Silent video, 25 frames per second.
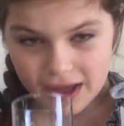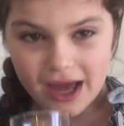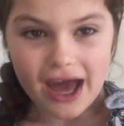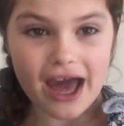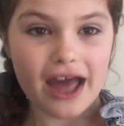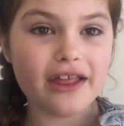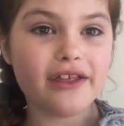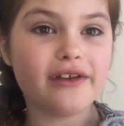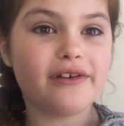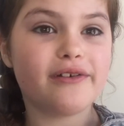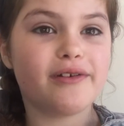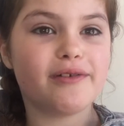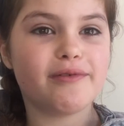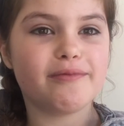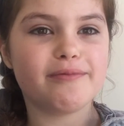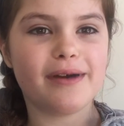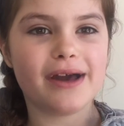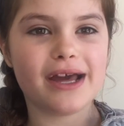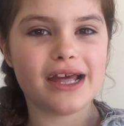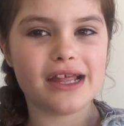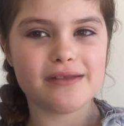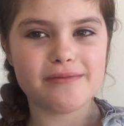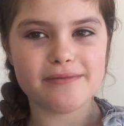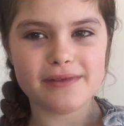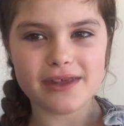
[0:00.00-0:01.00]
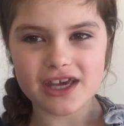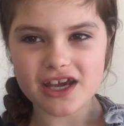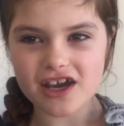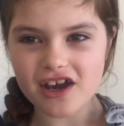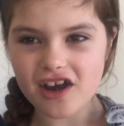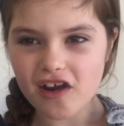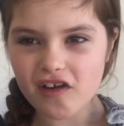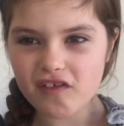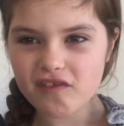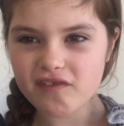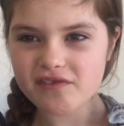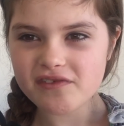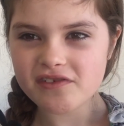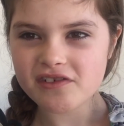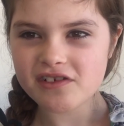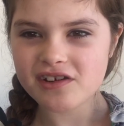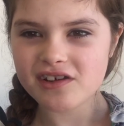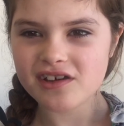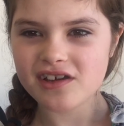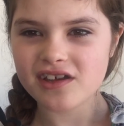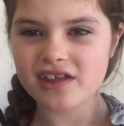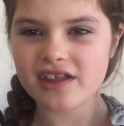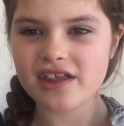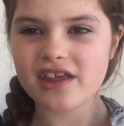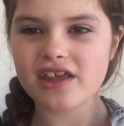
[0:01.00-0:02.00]
I don't mind meal.
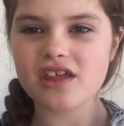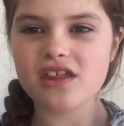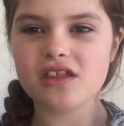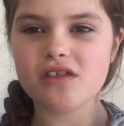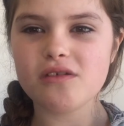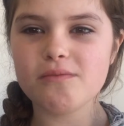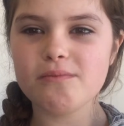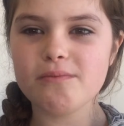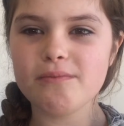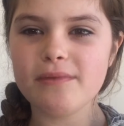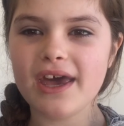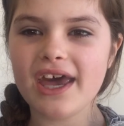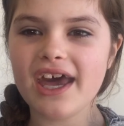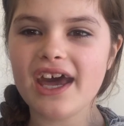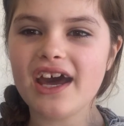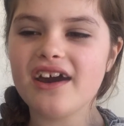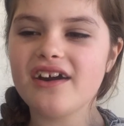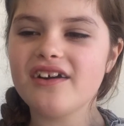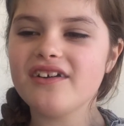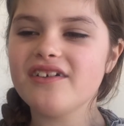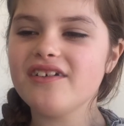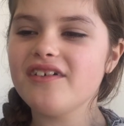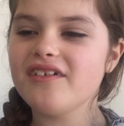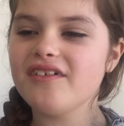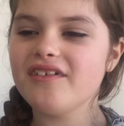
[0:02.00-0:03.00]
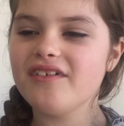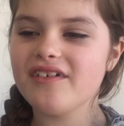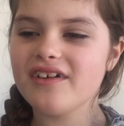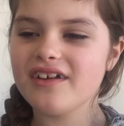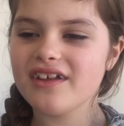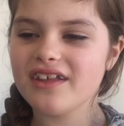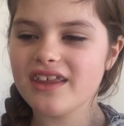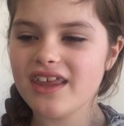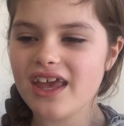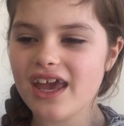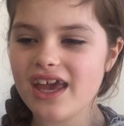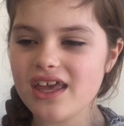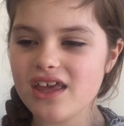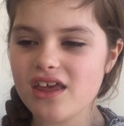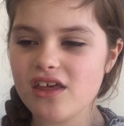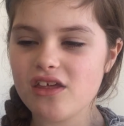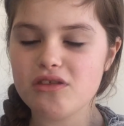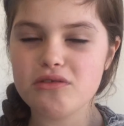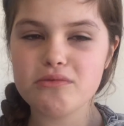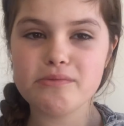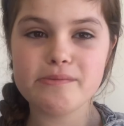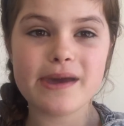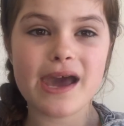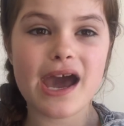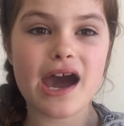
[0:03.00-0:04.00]
The smell that you
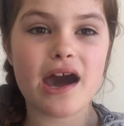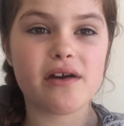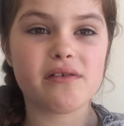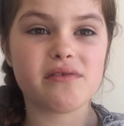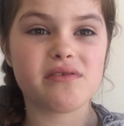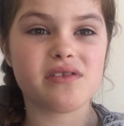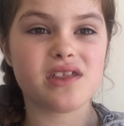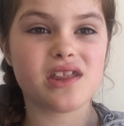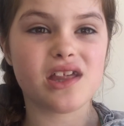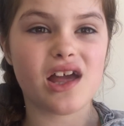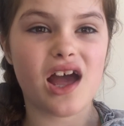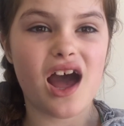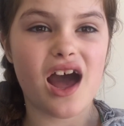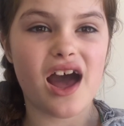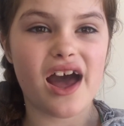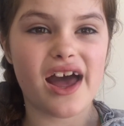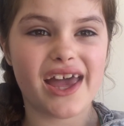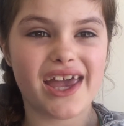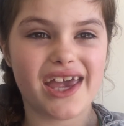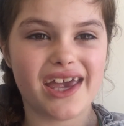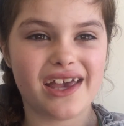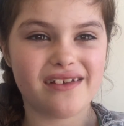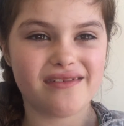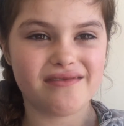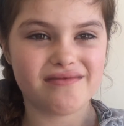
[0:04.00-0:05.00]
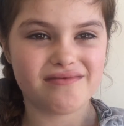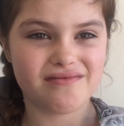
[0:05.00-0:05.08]
smell outside.